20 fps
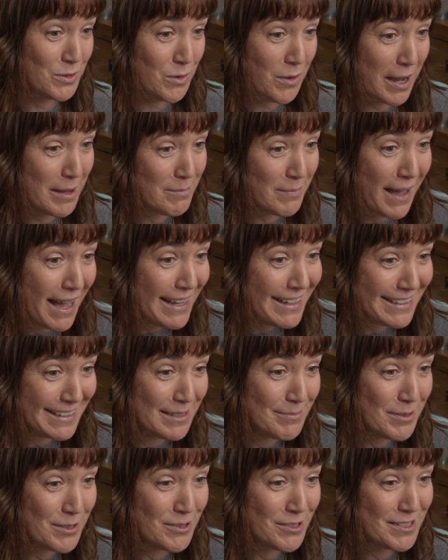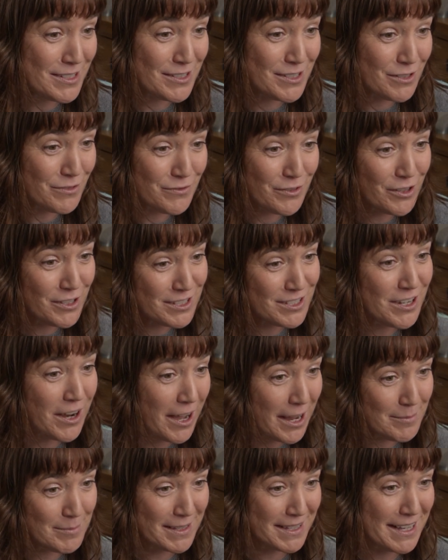quite badly because it's the first
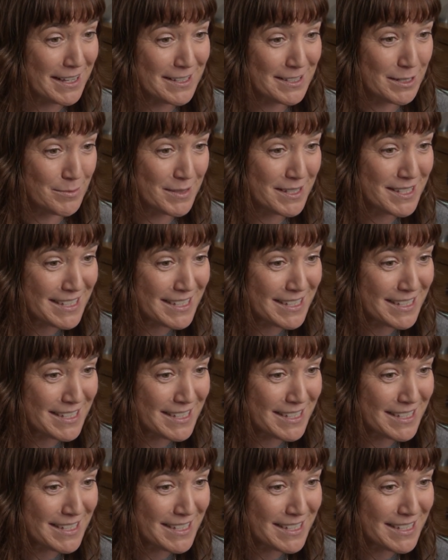time the customer